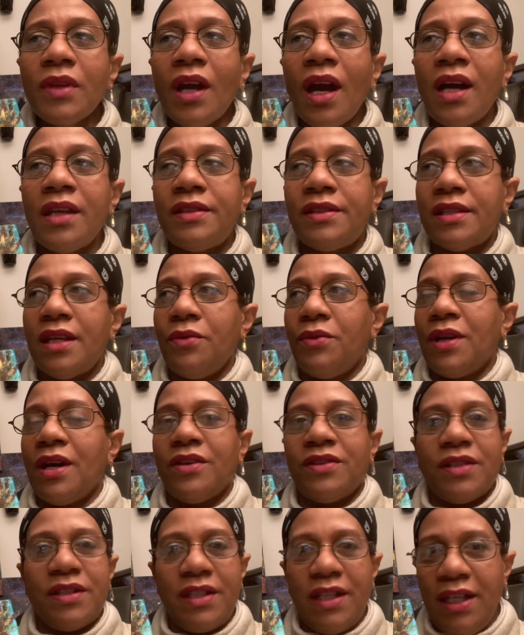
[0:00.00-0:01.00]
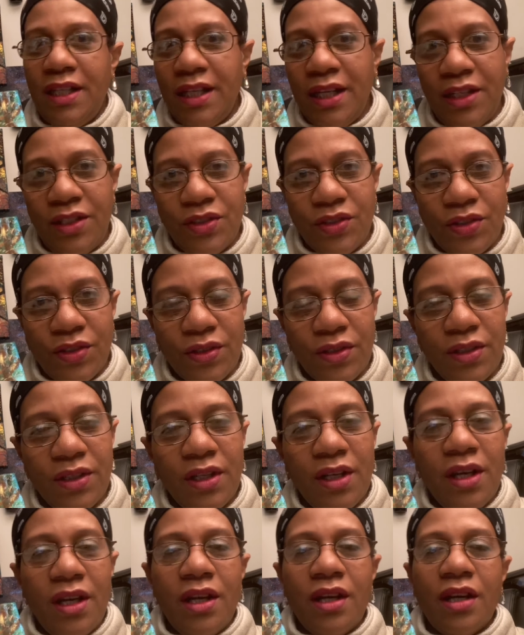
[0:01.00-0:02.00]
I'd say when I was a teenager,
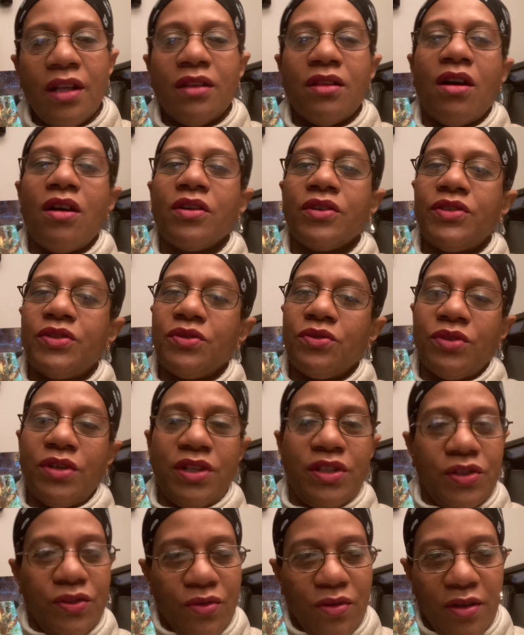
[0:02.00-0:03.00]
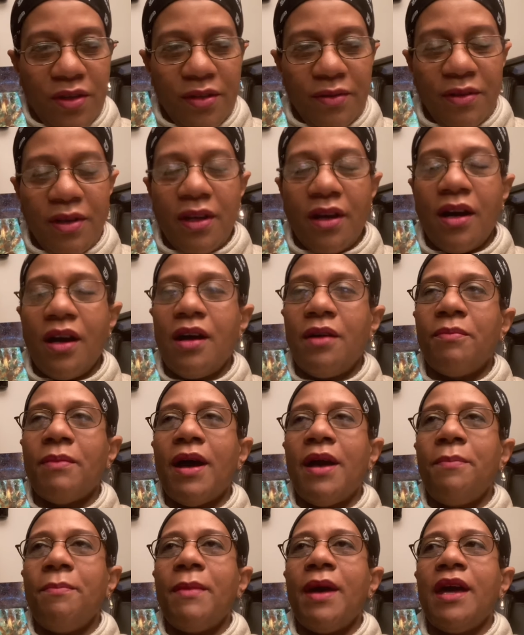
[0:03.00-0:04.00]
long story short,
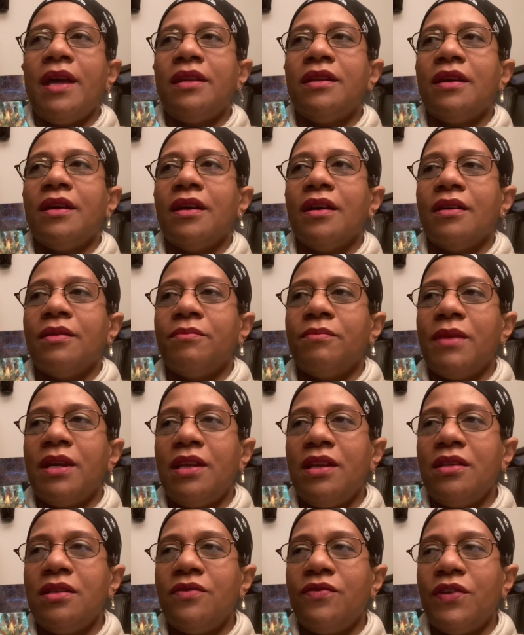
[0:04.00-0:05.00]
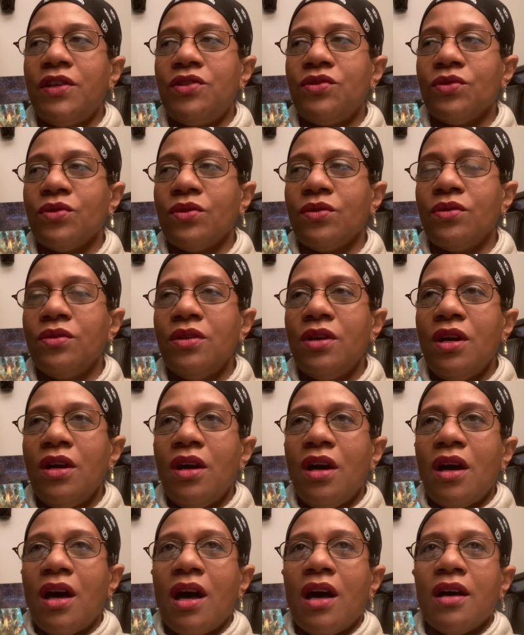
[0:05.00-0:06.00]
I met an individual
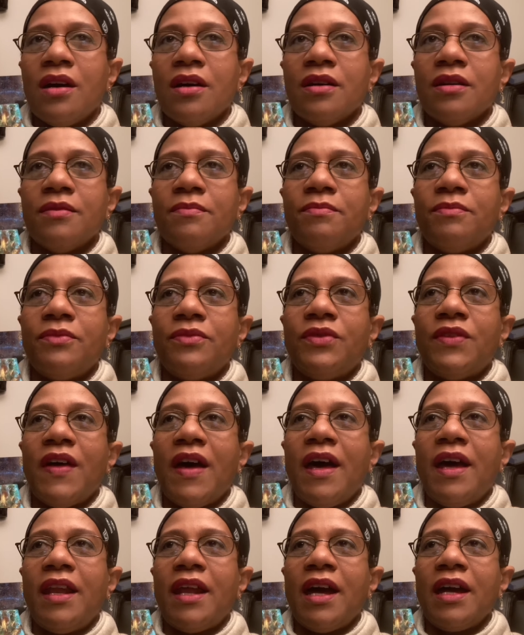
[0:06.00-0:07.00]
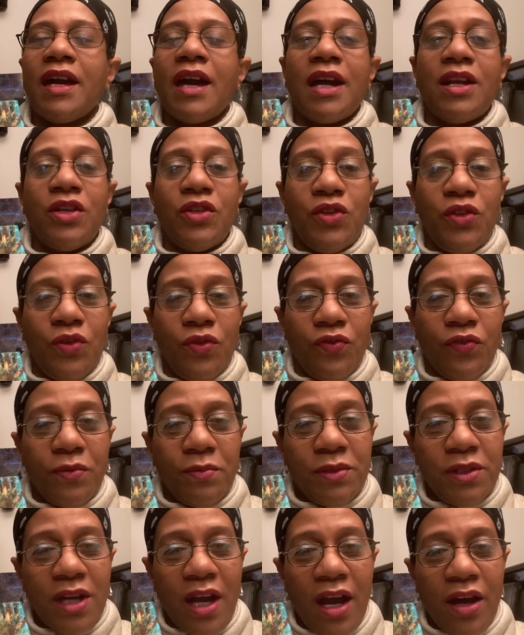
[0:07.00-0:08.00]
that I kind of knew from
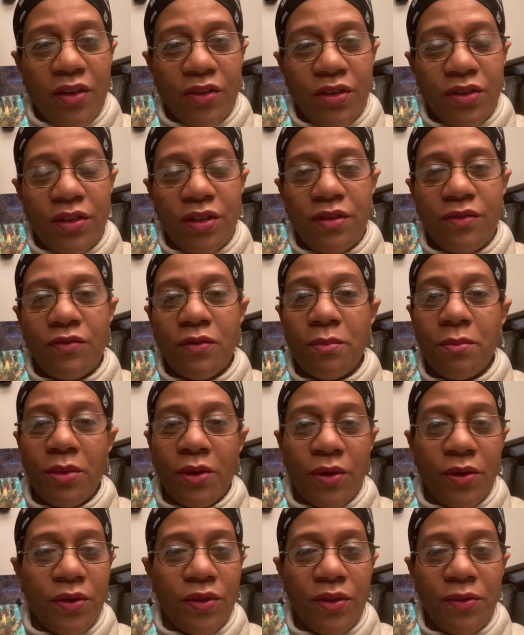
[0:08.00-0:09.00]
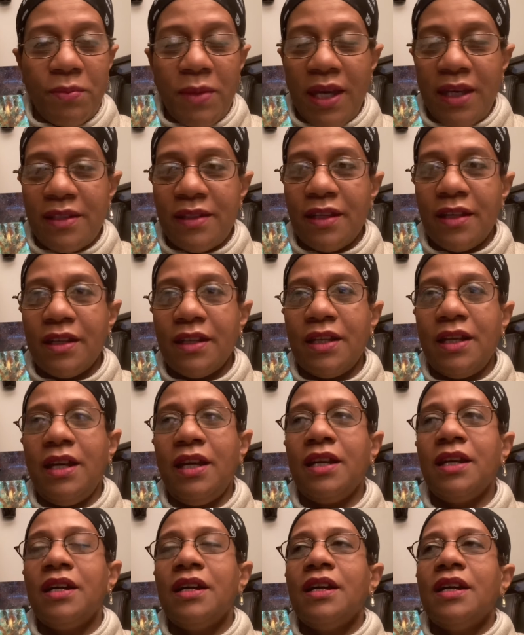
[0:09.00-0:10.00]
childhood, from birth, basically.
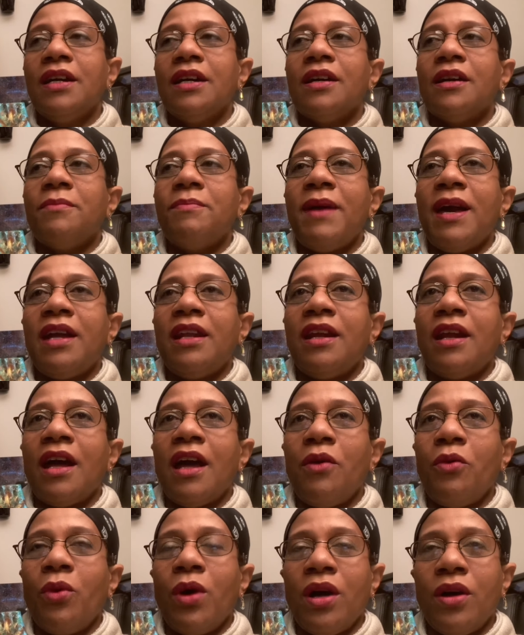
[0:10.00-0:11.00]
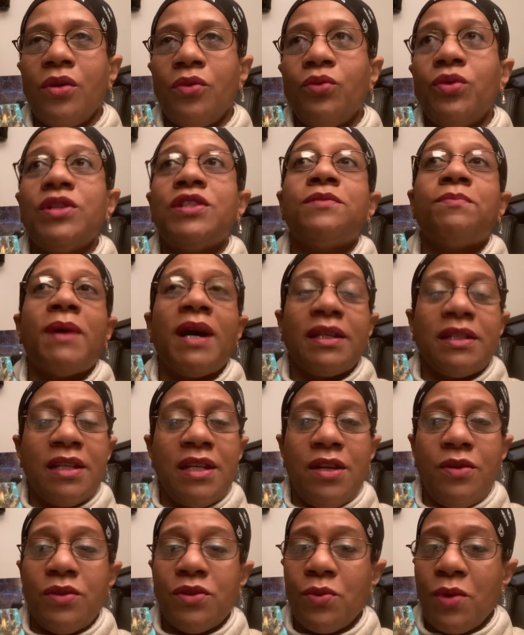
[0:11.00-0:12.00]
A man that I respected.
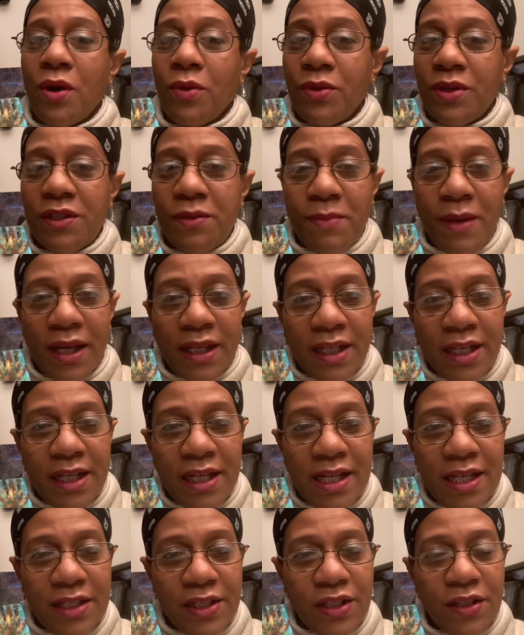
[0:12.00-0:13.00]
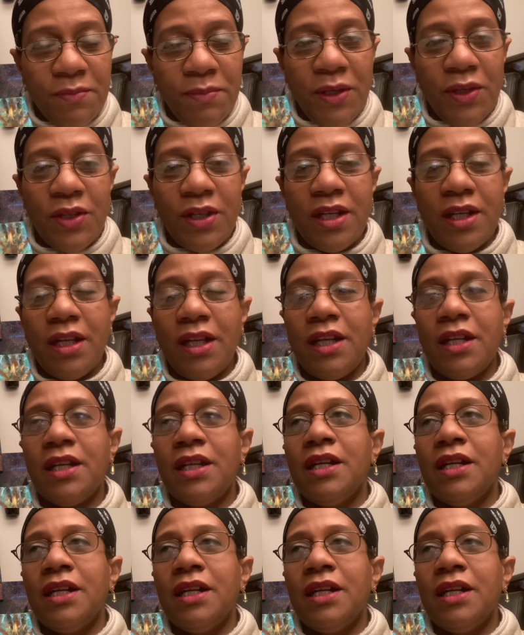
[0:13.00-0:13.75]
He was well respected in his community,